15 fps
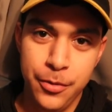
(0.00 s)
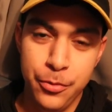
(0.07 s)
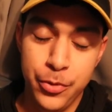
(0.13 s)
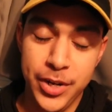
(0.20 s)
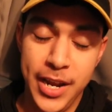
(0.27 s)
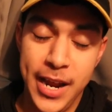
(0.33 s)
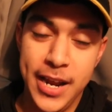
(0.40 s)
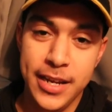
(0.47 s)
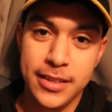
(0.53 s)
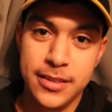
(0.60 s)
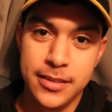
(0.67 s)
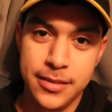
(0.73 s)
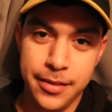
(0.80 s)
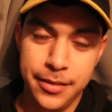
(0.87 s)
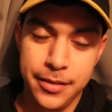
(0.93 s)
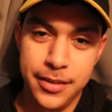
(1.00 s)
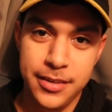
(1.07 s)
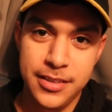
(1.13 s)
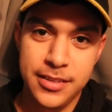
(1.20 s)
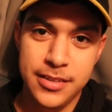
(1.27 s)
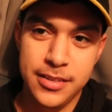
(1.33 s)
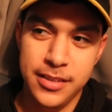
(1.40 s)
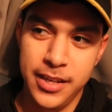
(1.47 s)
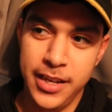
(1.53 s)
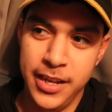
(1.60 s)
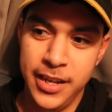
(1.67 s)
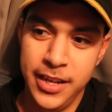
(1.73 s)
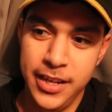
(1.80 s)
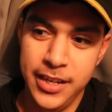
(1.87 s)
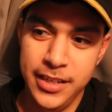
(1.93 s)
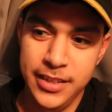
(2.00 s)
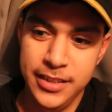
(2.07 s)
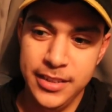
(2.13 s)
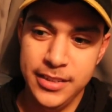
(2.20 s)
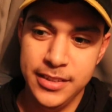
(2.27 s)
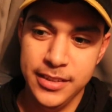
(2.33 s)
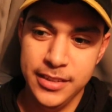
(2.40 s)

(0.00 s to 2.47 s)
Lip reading: react to things, and